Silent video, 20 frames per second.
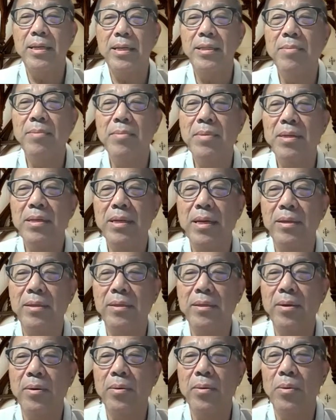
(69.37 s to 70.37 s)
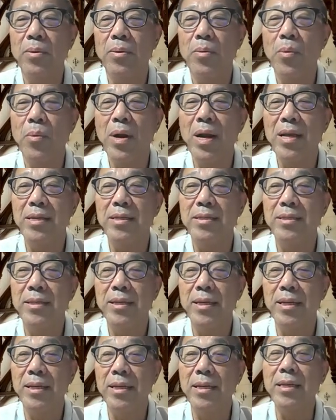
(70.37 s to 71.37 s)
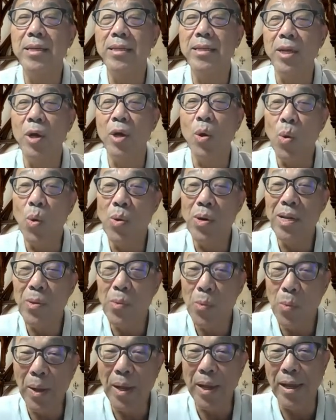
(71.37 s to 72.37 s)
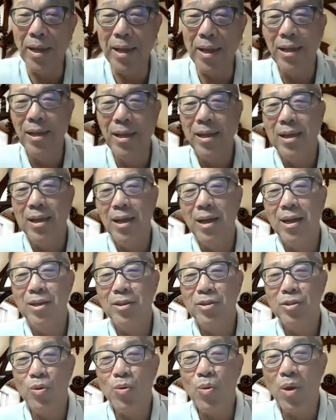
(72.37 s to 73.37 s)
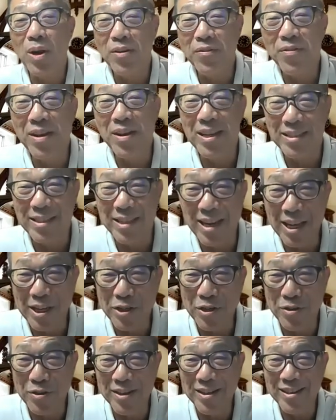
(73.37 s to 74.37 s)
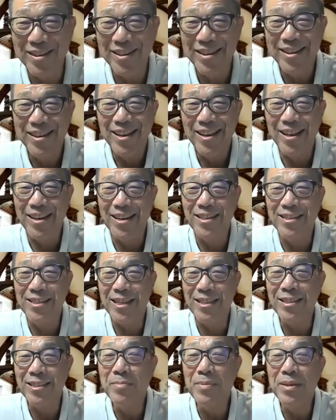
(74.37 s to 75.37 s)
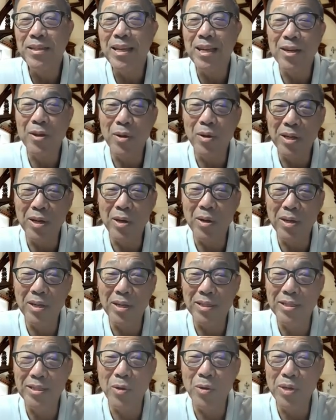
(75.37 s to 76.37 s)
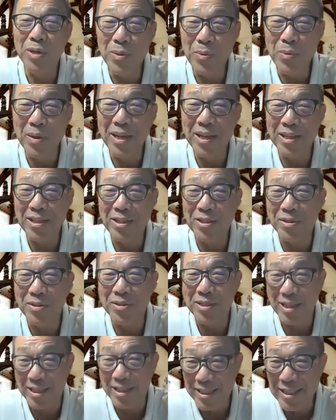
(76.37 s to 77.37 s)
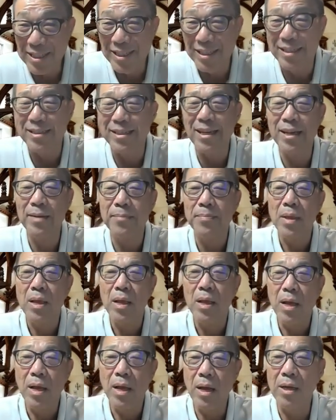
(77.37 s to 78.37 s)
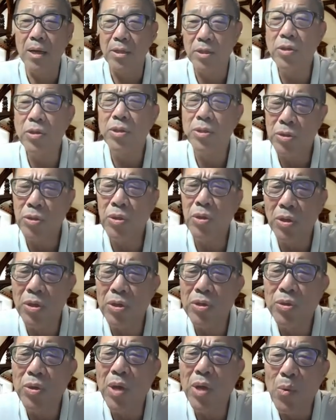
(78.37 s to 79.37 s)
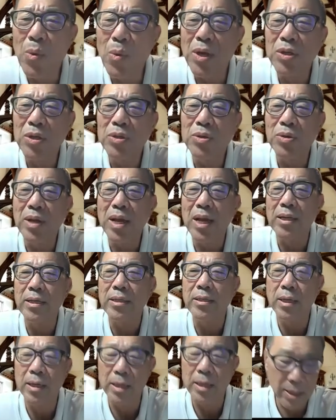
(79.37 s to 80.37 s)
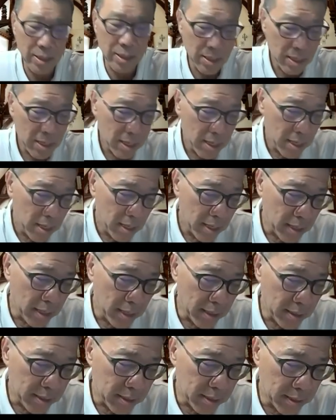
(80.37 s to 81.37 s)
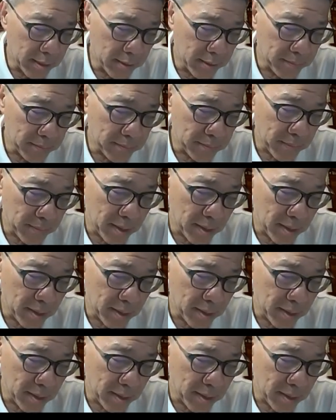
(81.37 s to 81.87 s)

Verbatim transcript: doesn't mean that what I say is the only way uh, to qualify as an actuary, and it doesn't mean that it's the only way to succeed, yeah? Uh, so, so, so I want you to get uh, it um,